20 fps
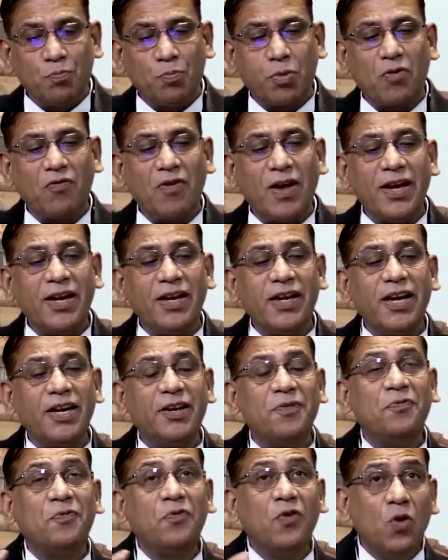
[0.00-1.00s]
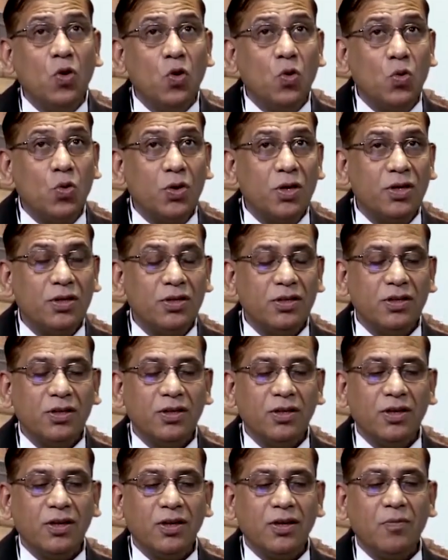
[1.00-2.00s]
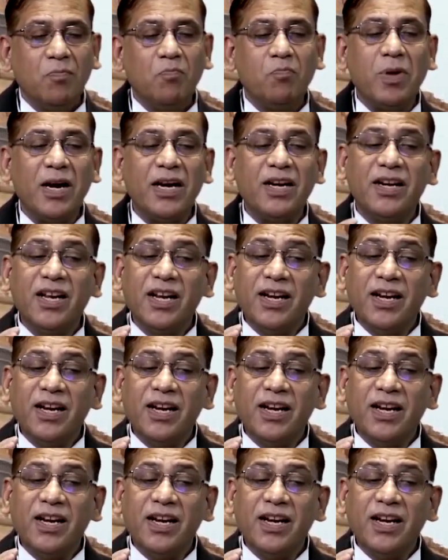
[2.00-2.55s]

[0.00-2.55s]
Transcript: provided food but